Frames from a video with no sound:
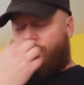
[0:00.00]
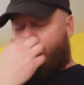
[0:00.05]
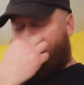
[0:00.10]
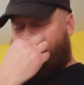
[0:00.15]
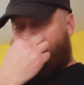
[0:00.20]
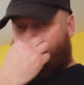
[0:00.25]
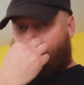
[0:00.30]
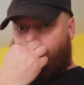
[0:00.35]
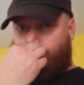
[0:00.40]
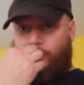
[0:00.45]

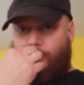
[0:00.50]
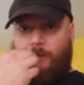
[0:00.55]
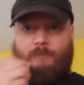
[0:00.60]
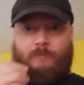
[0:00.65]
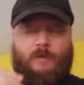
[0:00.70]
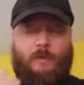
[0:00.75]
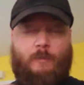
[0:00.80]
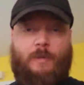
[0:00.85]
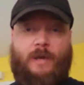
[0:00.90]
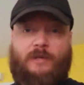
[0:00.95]

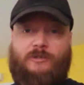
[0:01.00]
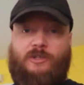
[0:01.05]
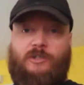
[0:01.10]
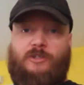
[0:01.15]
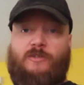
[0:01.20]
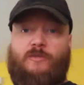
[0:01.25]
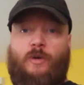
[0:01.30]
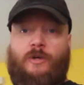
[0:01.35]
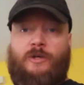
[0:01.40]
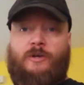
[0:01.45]
the
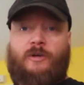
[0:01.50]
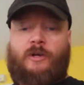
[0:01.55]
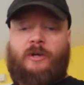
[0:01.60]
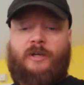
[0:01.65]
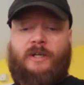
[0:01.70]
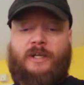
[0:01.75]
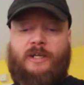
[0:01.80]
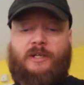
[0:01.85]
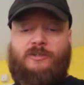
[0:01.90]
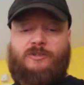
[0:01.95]
basics of what you're
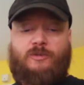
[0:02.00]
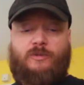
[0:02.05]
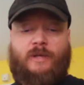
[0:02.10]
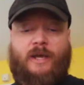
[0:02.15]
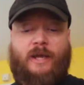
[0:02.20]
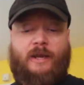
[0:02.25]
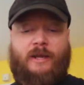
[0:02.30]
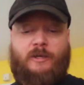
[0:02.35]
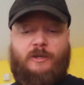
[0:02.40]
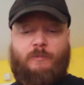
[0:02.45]
going to need to
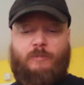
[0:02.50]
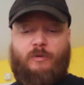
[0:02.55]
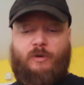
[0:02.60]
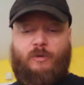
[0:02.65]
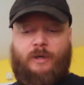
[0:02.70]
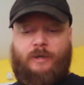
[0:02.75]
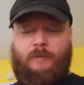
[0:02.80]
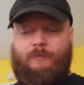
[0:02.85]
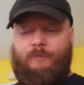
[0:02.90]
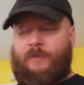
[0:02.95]
get into
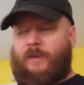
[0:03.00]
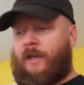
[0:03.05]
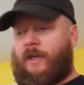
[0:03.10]
brewing,